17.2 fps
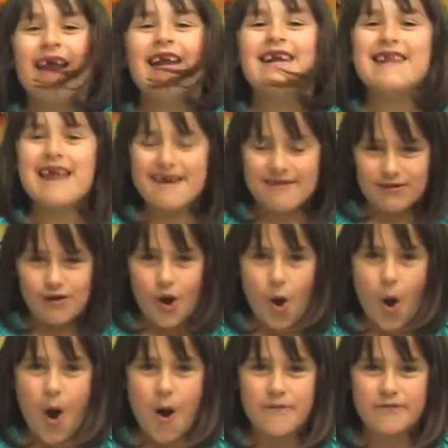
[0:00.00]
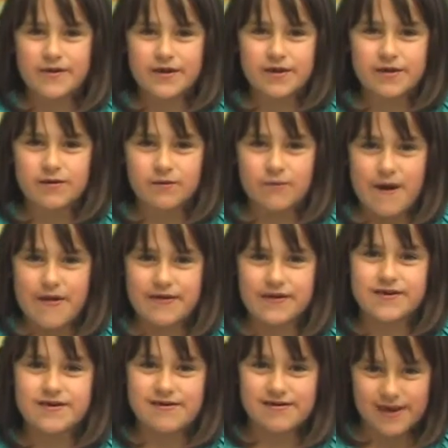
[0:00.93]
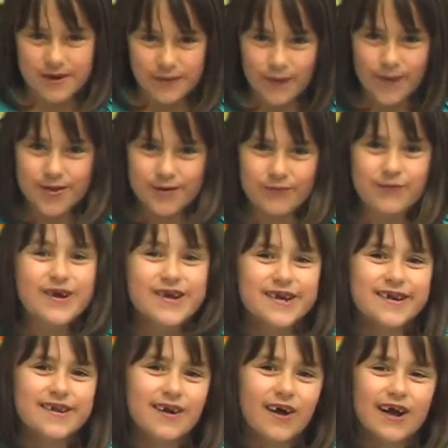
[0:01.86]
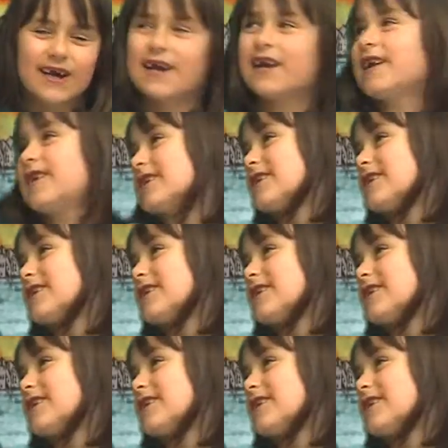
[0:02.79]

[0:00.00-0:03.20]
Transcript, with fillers: let's go over to the weather to see what the wind is likely to